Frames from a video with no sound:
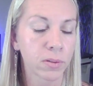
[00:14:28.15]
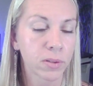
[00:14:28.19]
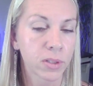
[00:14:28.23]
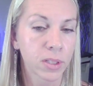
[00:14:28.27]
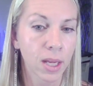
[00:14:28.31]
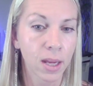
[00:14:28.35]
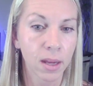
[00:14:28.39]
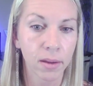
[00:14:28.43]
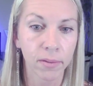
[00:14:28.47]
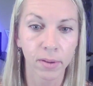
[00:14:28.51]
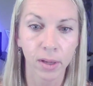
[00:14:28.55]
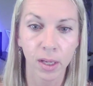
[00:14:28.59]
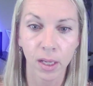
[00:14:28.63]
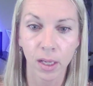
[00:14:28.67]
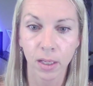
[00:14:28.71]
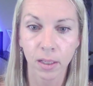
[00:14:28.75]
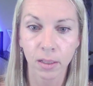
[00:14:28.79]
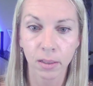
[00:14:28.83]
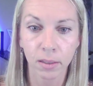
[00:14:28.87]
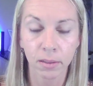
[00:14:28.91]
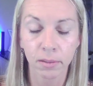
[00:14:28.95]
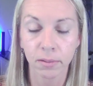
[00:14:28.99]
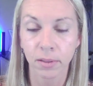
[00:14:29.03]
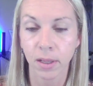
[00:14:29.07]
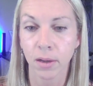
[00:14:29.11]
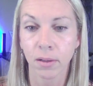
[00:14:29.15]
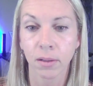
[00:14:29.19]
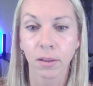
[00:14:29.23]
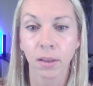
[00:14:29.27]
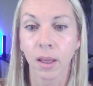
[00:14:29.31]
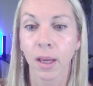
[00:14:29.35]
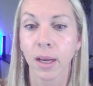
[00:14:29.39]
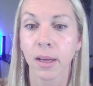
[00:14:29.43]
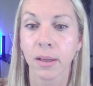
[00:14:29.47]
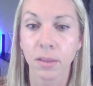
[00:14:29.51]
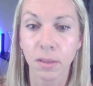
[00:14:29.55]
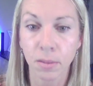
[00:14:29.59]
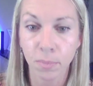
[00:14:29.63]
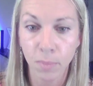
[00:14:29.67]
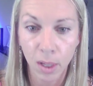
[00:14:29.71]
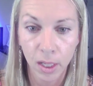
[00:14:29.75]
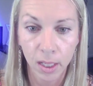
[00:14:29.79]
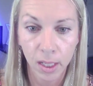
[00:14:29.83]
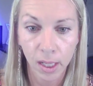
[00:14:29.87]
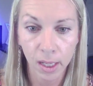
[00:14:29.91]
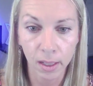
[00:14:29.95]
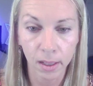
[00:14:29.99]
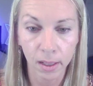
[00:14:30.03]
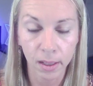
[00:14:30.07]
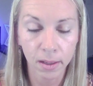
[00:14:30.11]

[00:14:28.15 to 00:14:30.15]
saving their clients money.